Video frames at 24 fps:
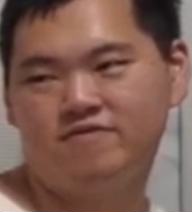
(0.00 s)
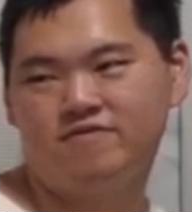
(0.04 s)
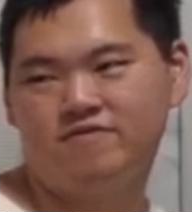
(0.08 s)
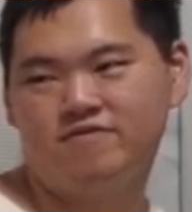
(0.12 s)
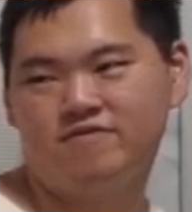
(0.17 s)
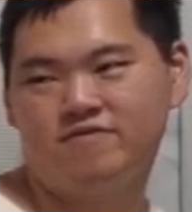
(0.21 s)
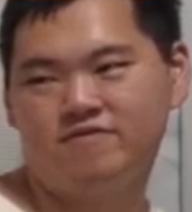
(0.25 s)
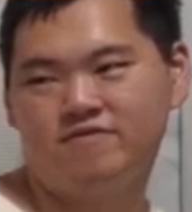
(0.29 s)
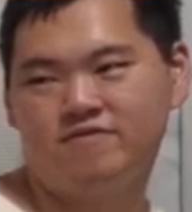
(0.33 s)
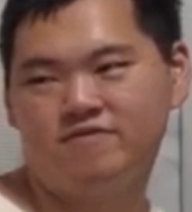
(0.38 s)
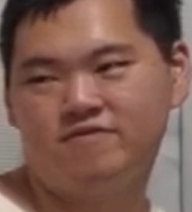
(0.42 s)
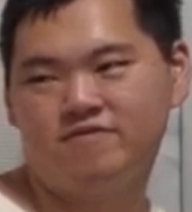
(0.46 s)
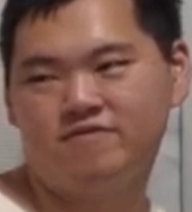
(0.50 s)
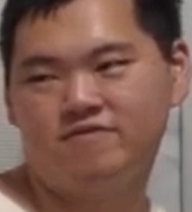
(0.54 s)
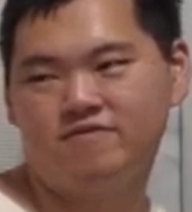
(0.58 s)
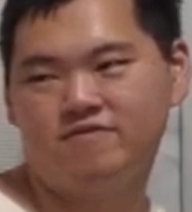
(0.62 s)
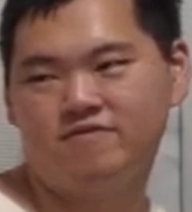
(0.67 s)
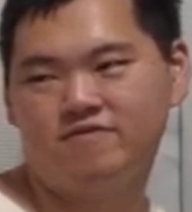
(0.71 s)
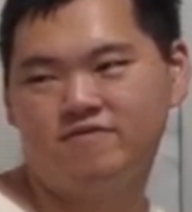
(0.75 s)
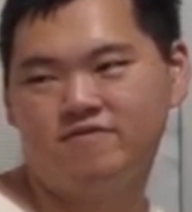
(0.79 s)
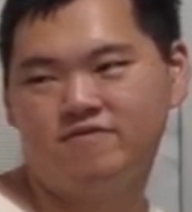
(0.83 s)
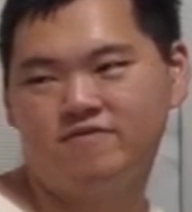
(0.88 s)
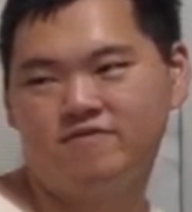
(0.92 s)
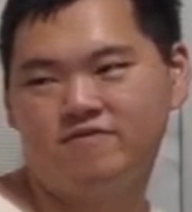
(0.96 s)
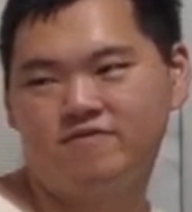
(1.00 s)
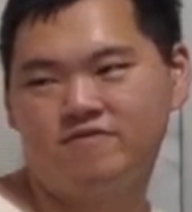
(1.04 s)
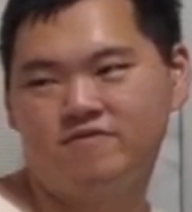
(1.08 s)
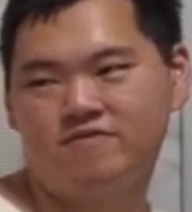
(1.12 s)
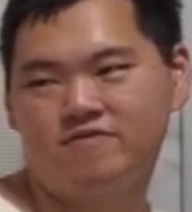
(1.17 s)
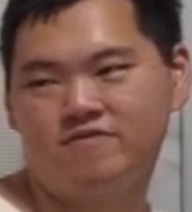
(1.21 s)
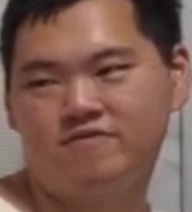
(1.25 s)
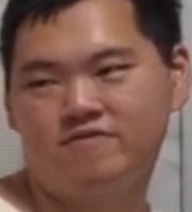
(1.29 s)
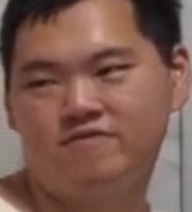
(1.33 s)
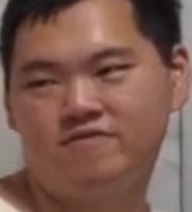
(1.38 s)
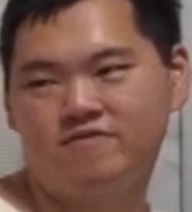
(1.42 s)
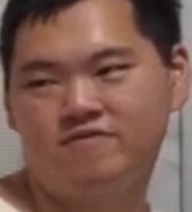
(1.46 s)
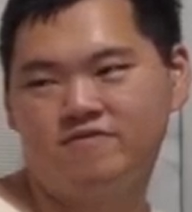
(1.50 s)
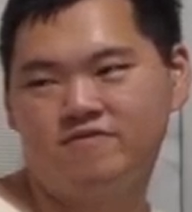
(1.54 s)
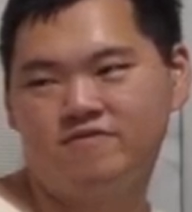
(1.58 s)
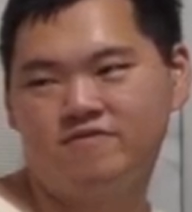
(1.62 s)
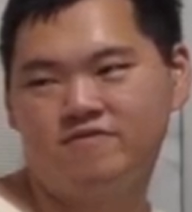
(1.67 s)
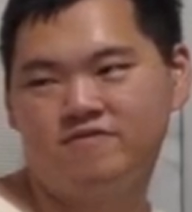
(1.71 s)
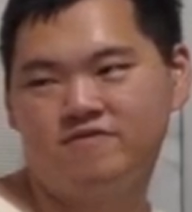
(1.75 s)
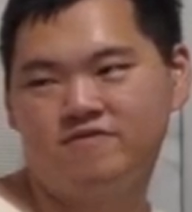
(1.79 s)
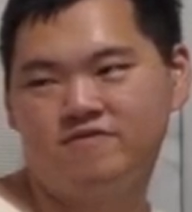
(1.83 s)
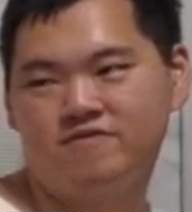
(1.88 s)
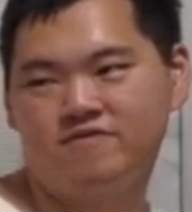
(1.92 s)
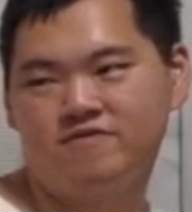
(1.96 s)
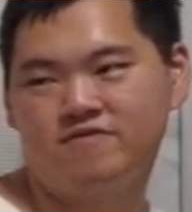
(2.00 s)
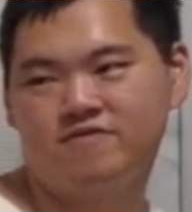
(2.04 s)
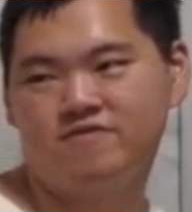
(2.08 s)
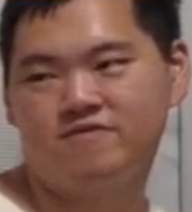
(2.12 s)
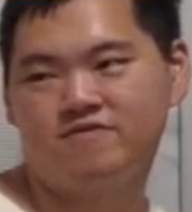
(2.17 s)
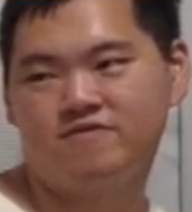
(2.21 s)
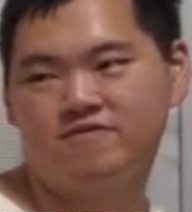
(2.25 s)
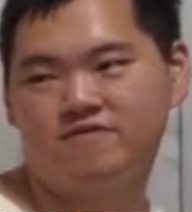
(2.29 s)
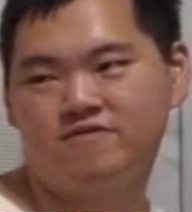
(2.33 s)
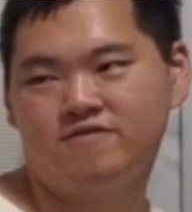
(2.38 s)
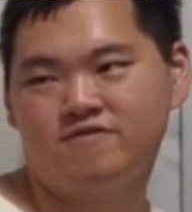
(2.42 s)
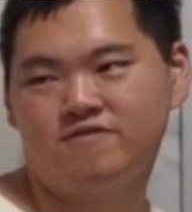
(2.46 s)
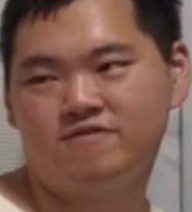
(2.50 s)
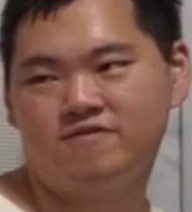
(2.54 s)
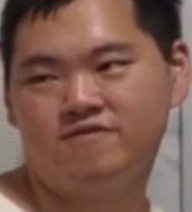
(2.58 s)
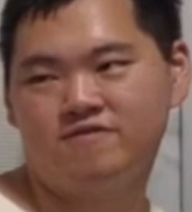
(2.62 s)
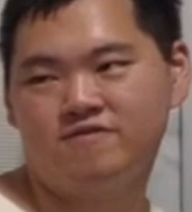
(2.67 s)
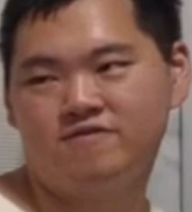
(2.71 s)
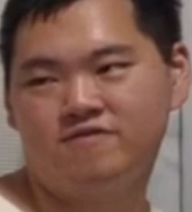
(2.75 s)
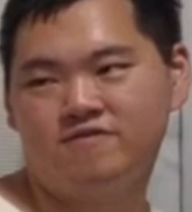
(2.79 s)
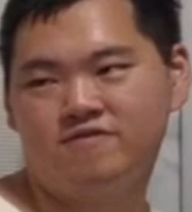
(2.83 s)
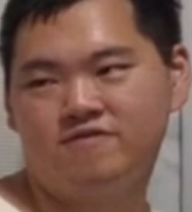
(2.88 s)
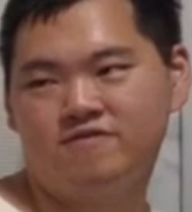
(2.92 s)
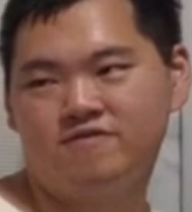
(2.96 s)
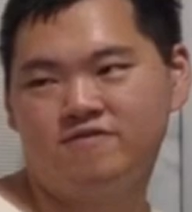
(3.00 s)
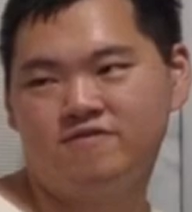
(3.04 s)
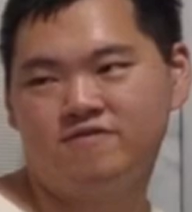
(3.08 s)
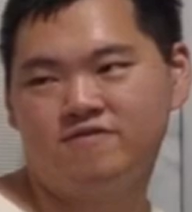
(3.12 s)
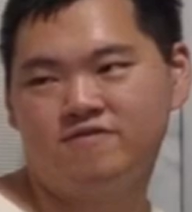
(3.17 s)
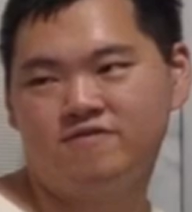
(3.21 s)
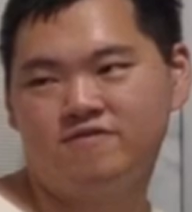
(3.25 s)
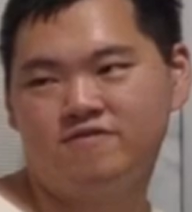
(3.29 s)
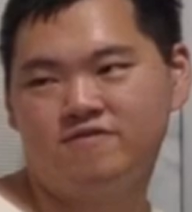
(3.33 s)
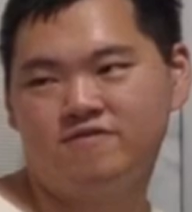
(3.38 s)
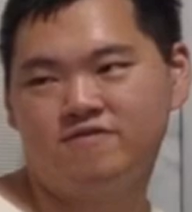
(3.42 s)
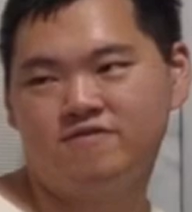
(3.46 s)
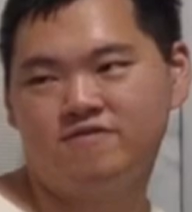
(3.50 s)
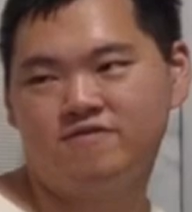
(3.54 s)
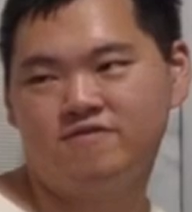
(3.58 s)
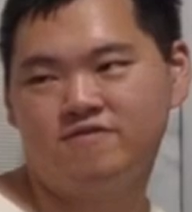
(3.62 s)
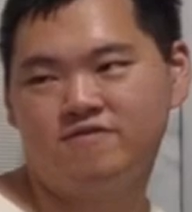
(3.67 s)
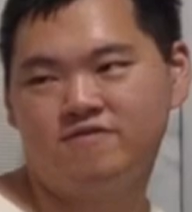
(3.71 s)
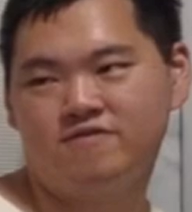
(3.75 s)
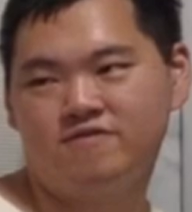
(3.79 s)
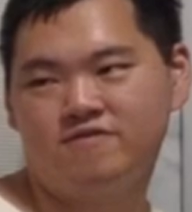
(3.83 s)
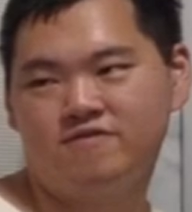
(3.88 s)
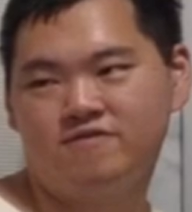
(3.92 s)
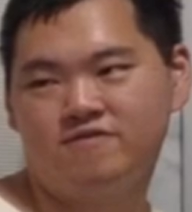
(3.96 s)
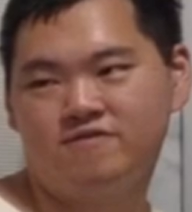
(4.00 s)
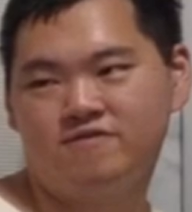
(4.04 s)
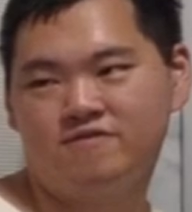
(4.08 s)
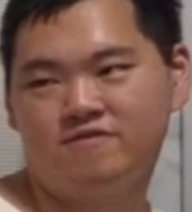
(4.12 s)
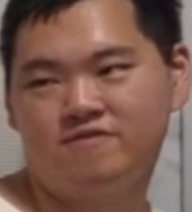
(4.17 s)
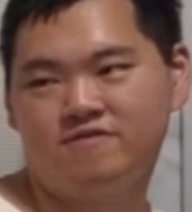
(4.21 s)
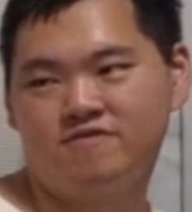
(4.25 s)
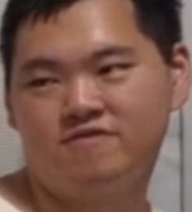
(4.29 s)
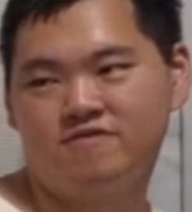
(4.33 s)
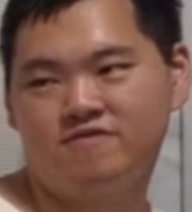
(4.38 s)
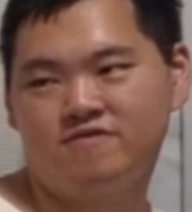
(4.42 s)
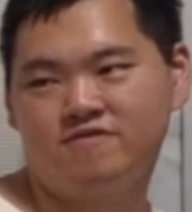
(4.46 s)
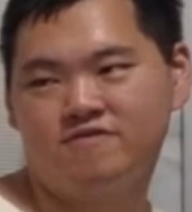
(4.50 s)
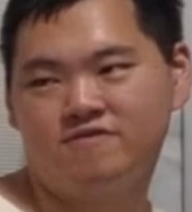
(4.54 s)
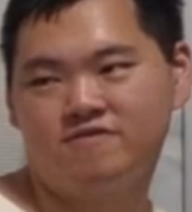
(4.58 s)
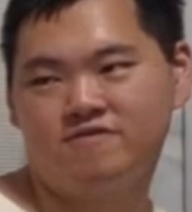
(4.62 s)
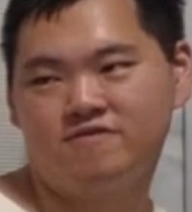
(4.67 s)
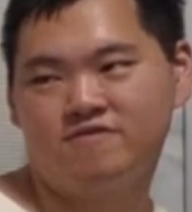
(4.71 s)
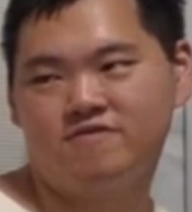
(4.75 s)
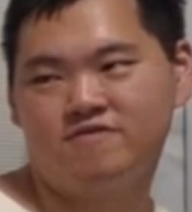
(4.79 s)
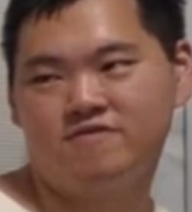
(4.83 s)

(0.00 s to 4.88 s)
(not speaking)